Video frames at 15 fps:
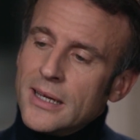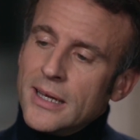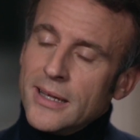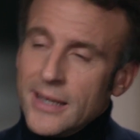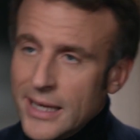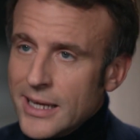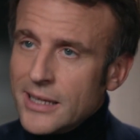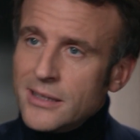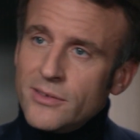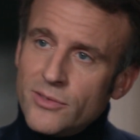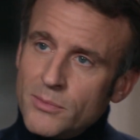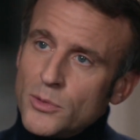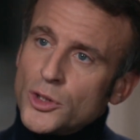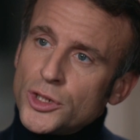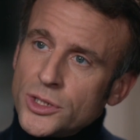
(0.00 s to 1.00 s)
And negative
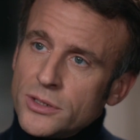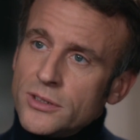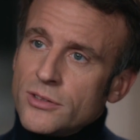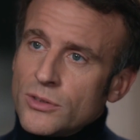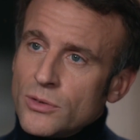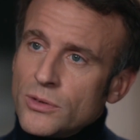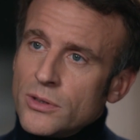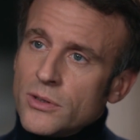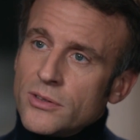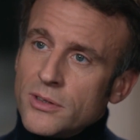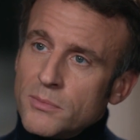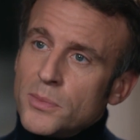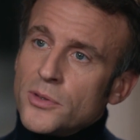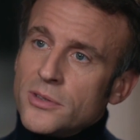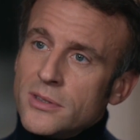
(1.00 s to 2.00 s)
emotion is stronger
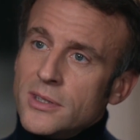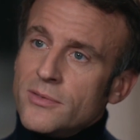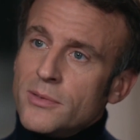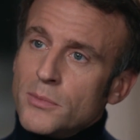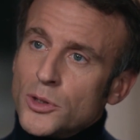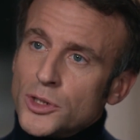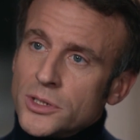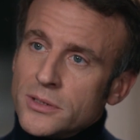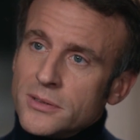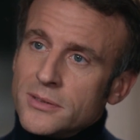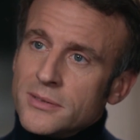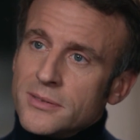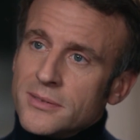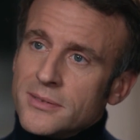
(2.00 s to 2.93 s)
than positive emotion.